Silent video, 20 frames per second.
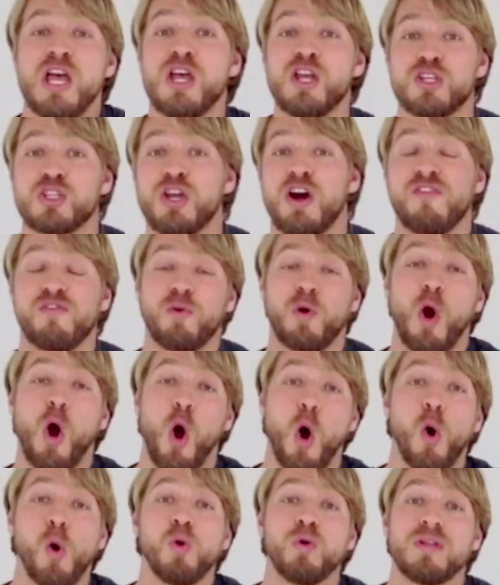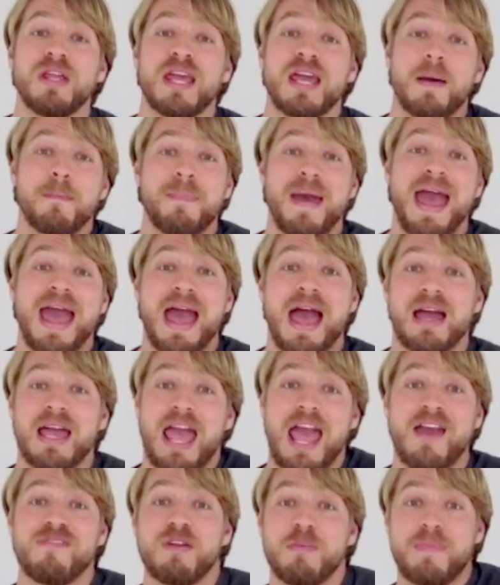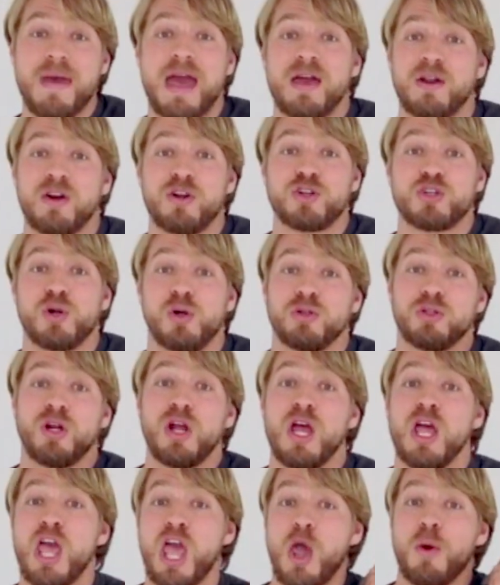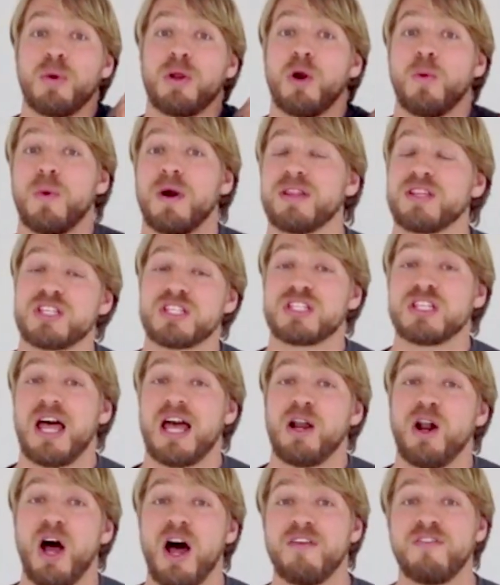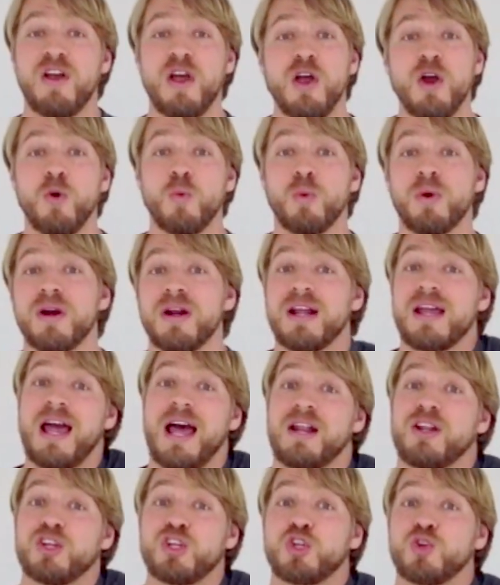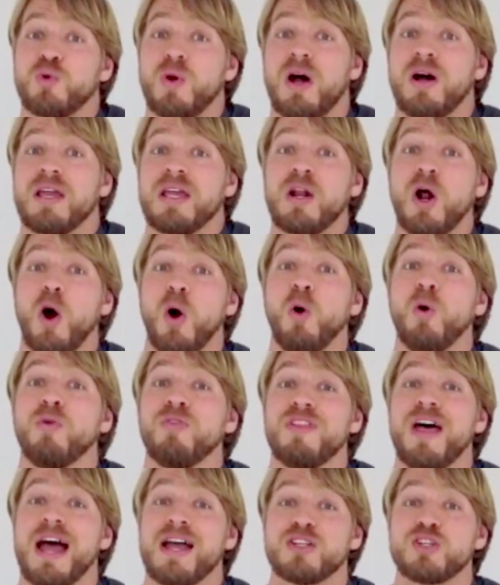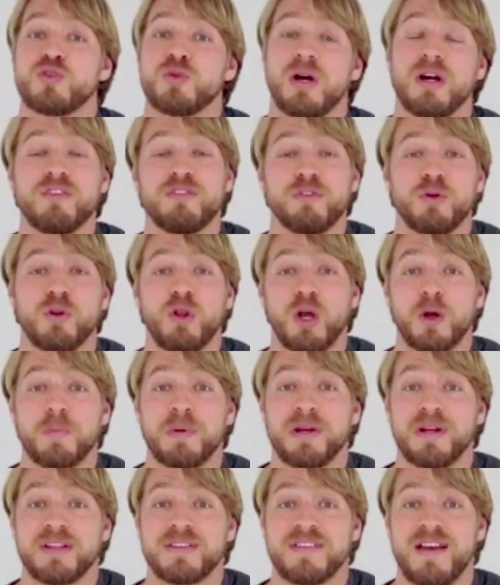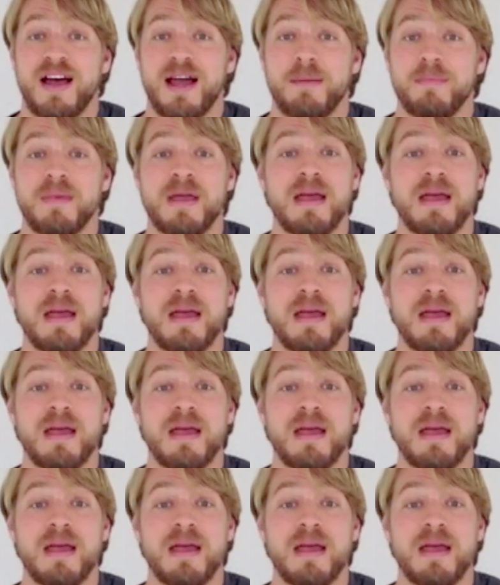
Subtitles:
So if we're holding a heavy bag on our shoulder, and we don't want it to slide off, we're going to kind of shrug and hold that shrug for a long period of time.